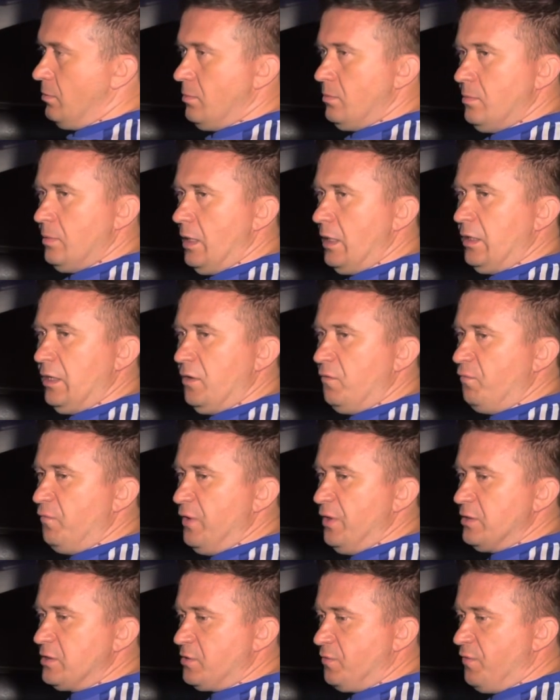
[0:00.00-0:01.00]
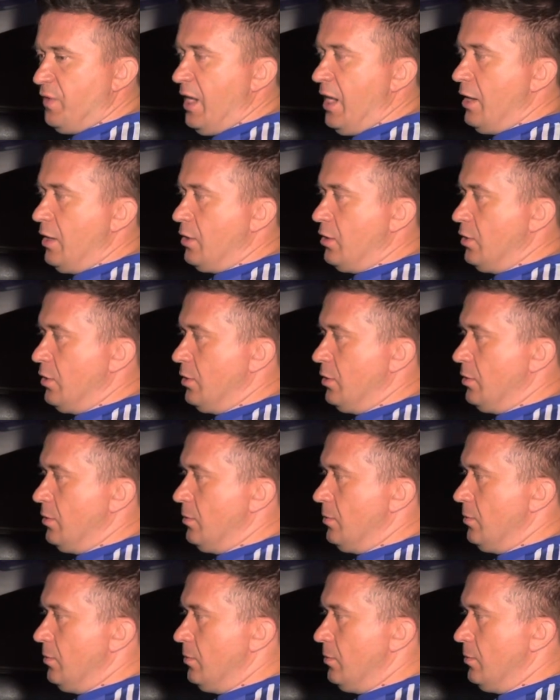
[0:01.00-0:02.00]
Like it feels very
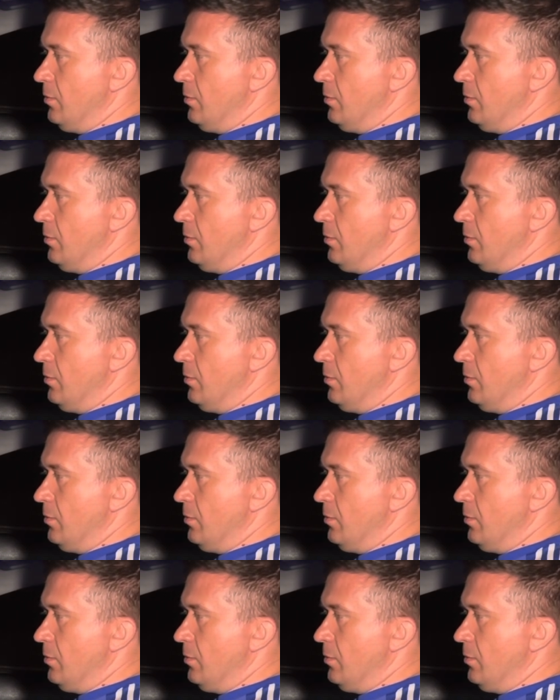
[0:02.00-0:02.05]
good.